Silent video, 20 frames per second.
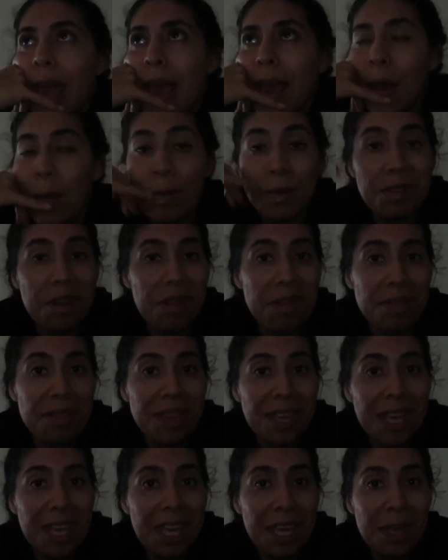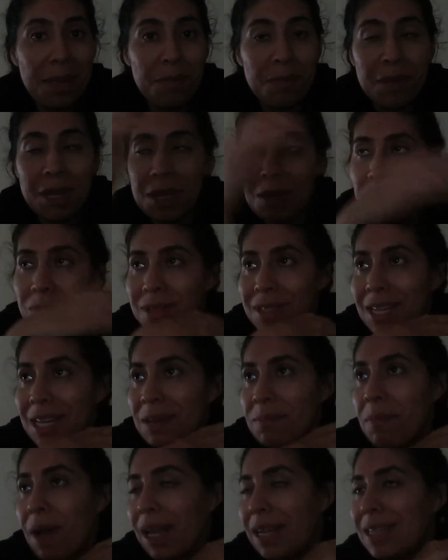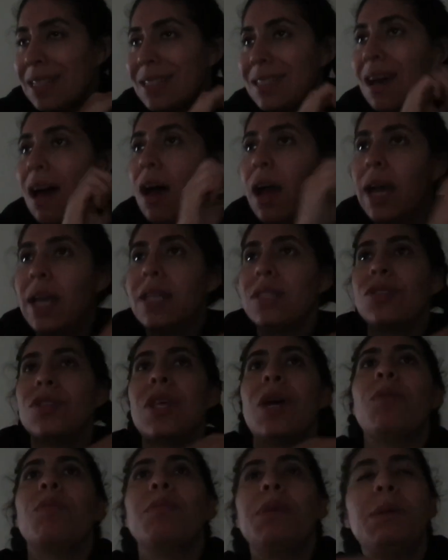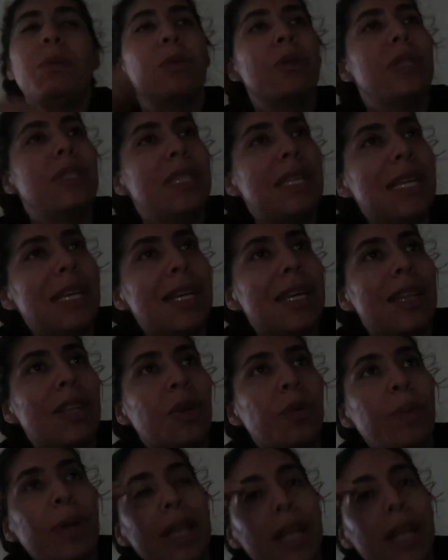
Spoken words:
it was on theme. It was like my design, so that when people see it, they'll be